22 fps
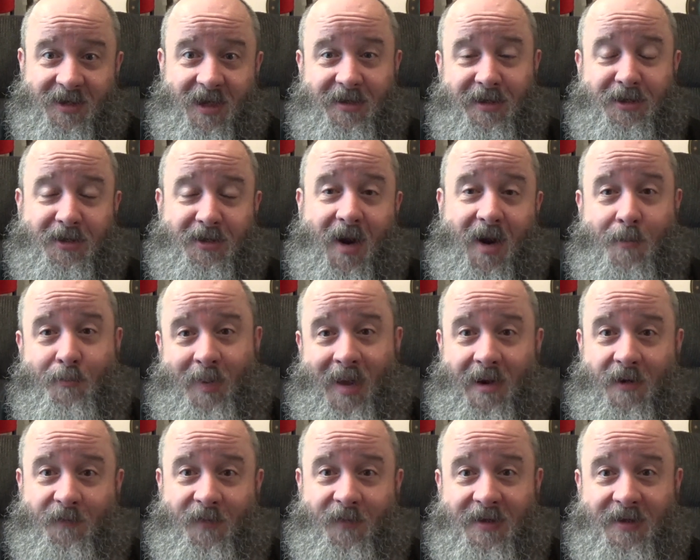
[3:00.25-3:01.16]
all these great
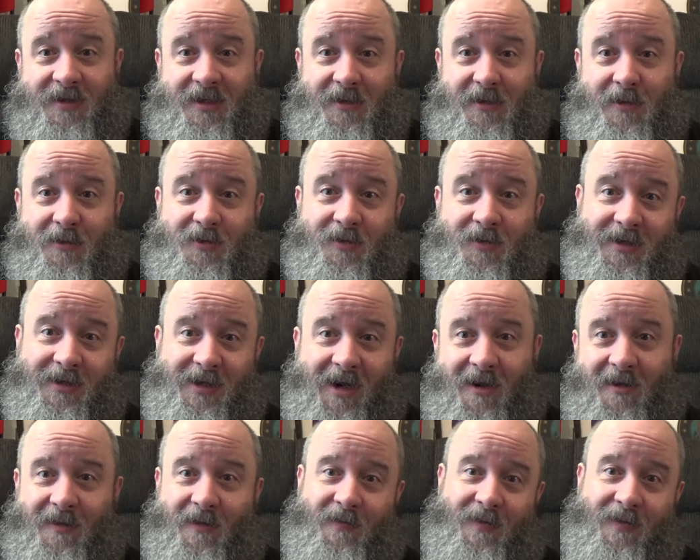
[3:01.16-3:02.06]
benefits in nature and
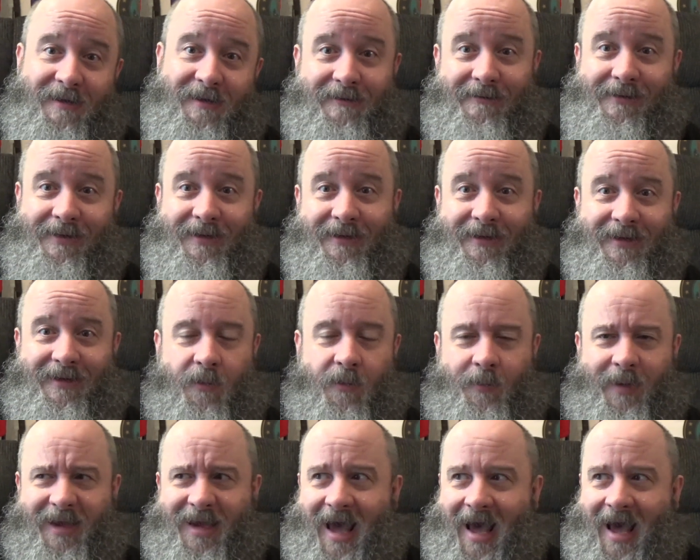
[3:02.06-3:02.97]
all this."
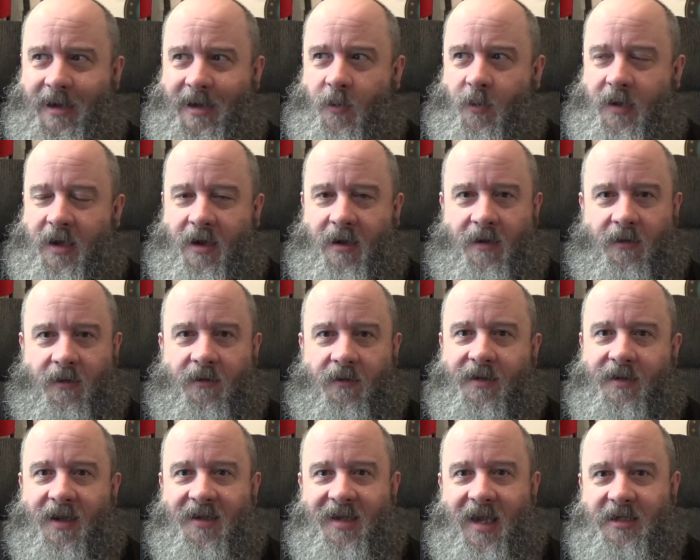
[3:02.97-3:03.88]
I'm like, "I don't care. I don't
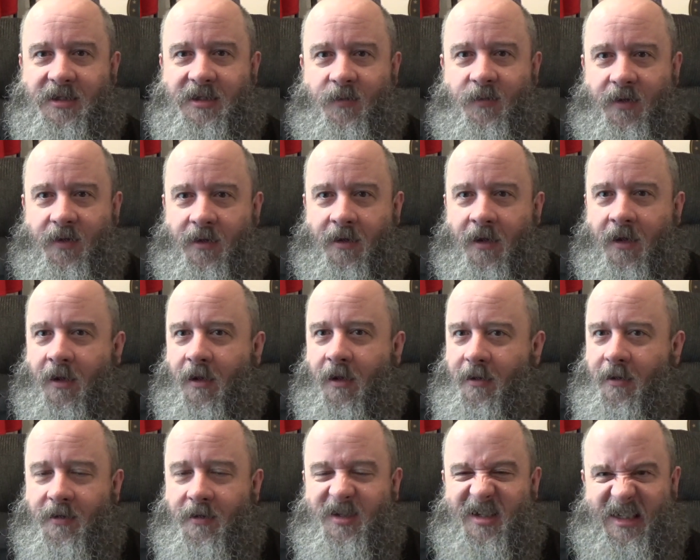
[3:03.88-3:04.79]
like the taste of it."
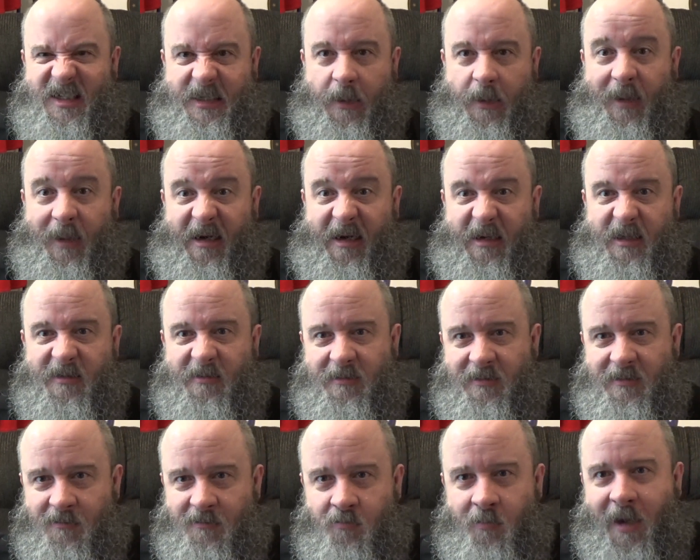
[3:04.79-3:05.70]
And I was like, "Come here."
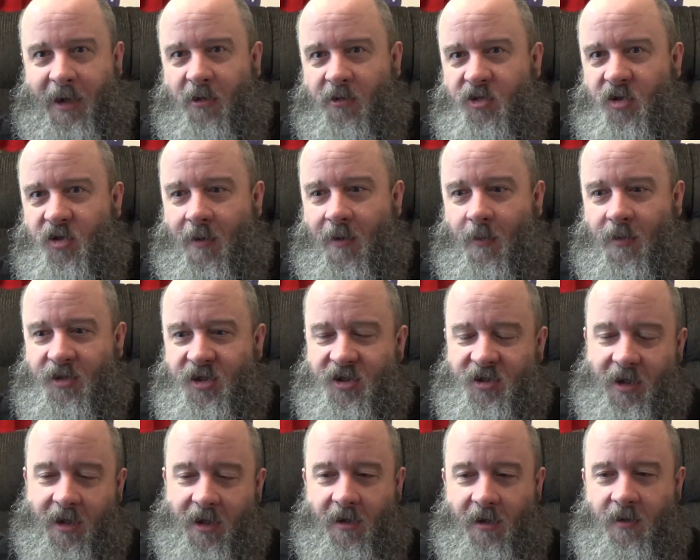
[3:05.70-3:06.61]
Made her try one.
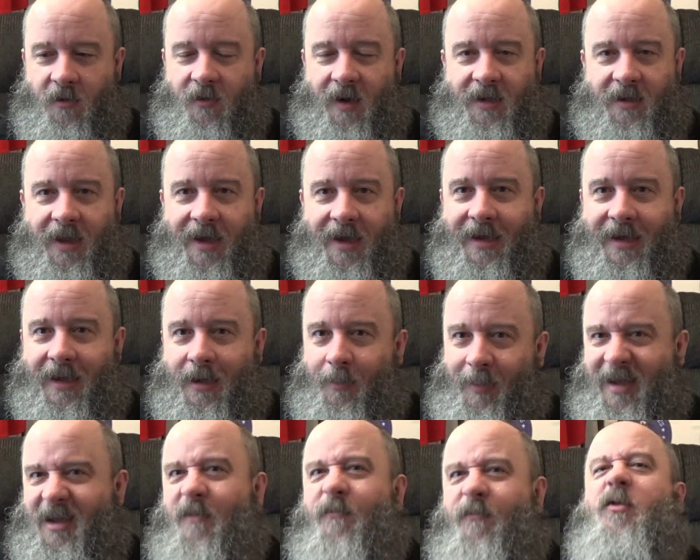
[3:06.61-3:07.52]
She's like, "Ooh, I like it." I'm
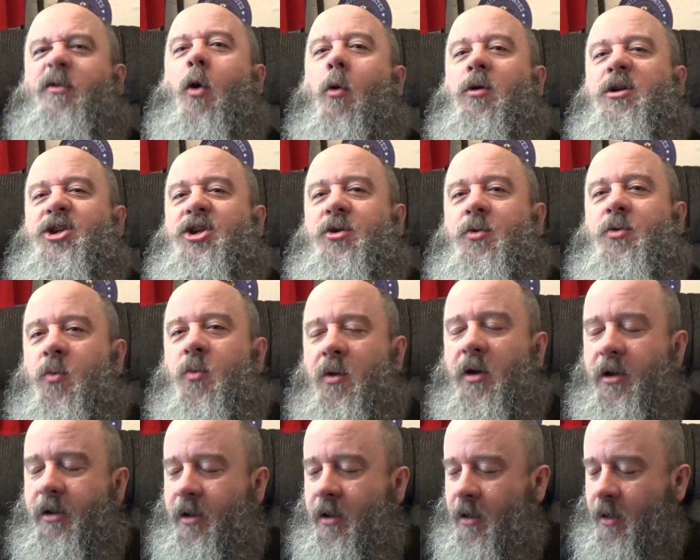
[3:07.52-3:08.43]
like, "Of course she
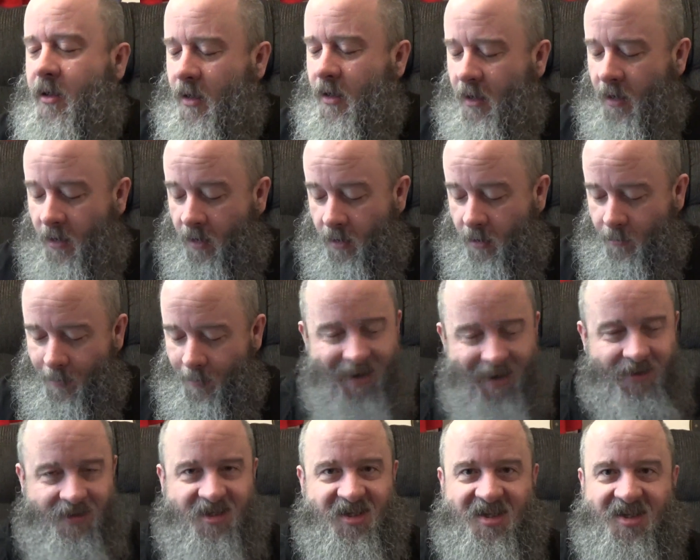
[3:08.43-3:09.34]
would."
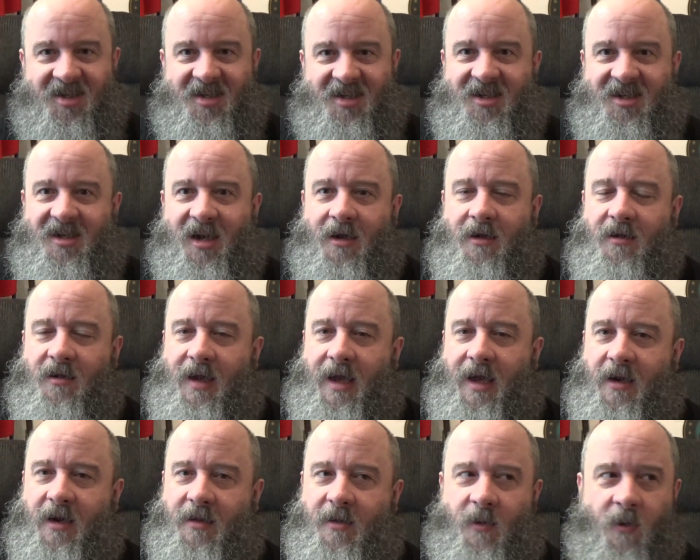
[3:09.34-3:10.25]
But still, I
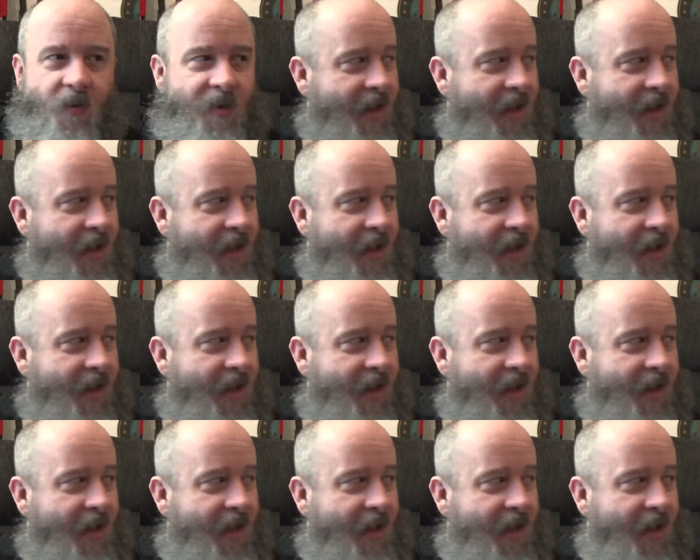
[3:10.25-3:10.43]
had to throw